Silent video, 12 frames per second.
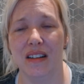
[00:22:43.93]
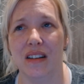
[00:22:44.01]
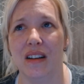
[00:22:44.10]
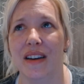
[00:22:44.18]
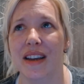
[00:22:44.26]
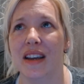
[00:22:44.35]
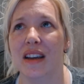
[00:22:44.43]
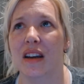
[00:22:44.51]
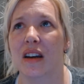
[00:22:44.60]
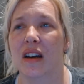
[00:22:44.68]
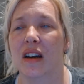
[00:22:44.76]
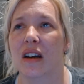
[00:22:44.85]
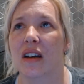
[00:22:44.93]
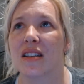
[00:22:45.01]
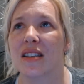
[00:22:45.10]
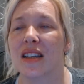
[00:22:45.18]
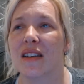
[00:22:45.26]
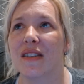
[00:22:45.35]
Like
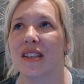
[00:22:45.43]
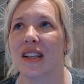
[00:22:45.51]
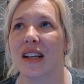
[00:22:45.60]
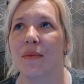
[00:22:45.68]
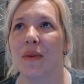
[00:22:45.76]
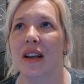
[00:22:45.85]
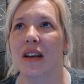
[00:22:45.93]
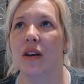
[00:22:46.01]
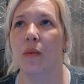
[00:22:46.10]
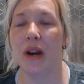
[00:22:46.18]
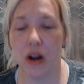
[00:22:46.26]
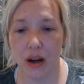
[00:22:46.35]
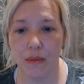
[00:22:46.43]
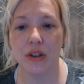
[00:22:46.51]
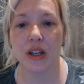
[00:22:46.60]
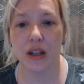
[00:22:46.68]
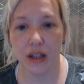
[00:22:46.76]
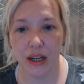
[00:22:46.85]
seriously, when I was
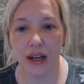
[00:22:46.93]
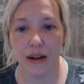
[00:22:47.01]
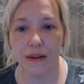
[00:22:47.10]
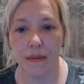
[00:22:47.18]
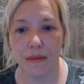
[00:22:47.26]
younger,